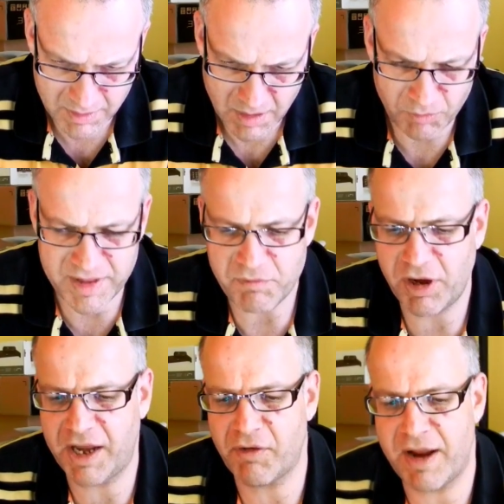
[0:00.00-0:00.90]
I was never
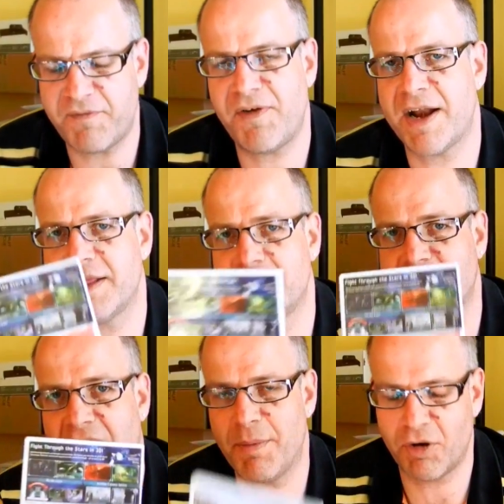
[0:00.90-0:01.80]
really a great fan of this
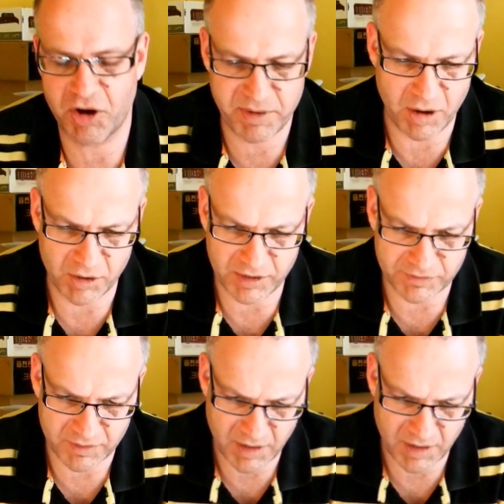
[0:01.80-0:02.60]
game, I've got to be honest,